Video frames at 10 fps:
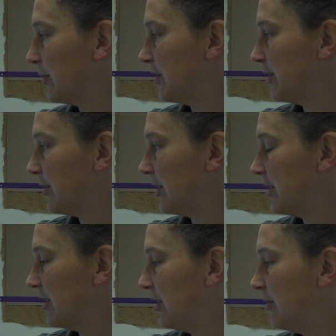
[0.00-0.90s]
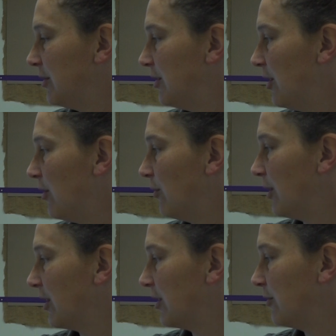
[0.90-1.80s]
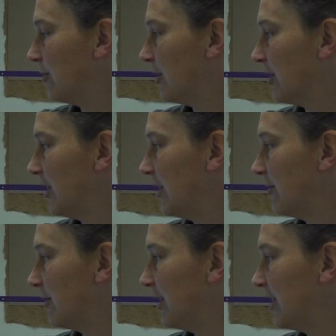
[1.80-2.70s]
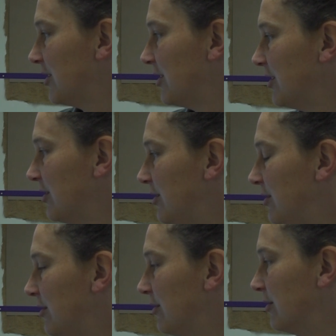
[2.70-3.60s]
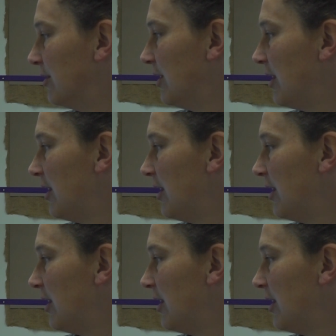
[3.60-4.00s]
resort, you would know where you were in relation to